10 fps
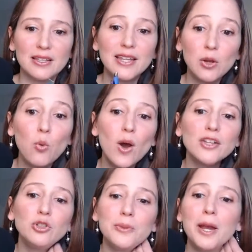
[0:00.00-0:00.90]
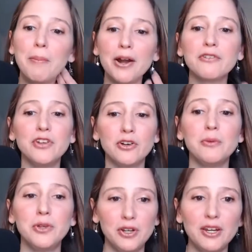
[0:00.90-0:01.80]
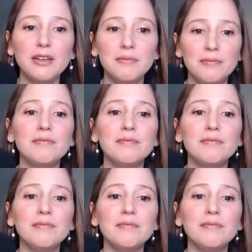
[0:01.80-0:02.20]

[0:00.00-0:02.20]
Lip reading: They want to be a part of your community.